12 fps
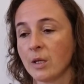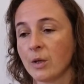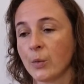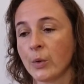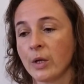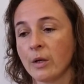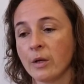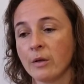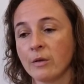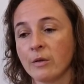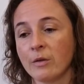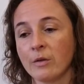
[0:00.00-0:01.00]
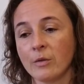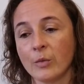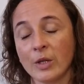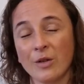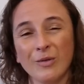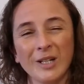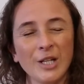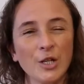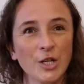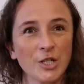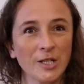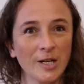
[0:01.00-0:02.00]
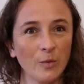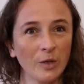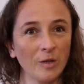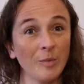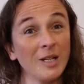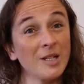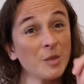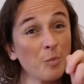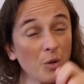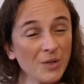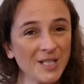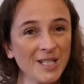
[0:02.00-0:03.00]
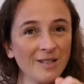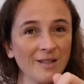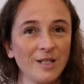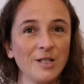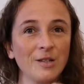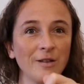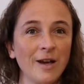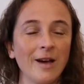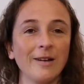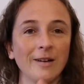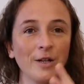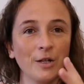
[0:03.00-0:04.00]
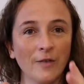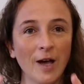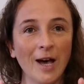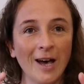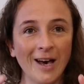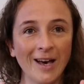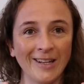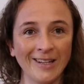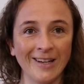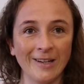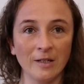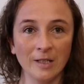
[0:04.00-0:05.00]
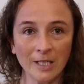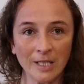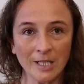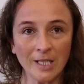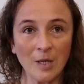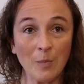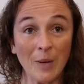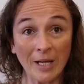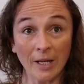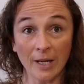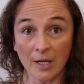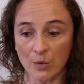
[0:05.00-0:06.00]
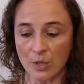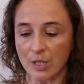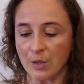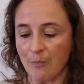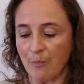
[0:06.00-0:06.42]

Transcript: we can really nurture that. We can make a deposit into that kind of hara bank account.